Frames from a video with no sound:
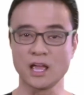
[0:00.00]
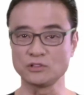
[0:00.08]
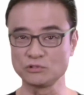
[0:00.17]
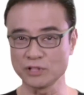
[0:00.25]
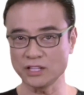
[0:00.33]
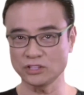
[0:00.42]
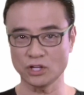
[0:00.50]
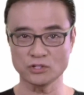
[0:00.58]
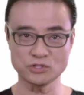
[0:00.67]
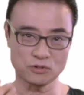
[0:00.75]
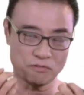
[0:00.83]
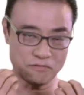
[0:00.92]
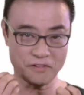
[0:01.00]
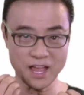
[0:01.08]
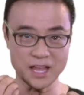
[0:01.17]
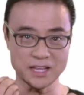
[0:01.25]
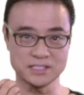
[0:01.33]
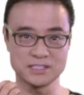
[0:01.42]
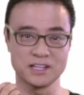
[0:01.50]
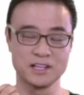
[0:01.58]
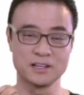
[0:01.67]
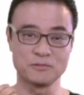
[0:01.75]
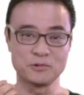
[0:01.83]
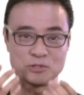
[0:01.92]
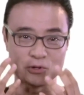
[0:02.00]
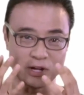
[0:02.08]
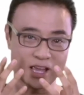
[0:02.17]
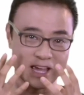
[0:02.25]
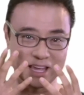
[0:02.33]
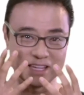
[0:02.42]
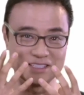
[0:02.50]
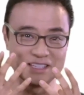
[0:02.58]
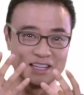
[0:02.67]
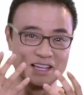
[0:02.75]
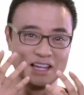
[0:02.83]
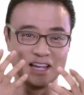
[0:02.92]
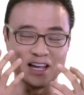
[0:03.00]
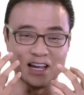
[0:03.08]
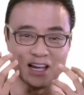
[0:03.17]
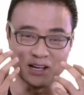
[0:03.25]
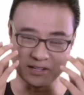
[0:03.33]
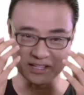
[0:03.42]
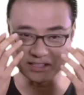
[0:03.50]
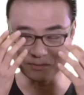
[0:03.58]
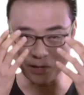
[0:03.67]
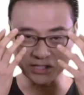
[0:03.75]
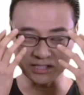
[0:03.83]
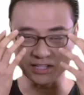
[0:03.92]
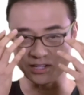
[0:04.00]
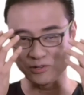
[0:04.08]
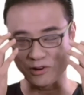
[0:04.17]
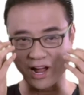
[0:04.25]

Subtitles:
And do not touch your face with your hands, especially your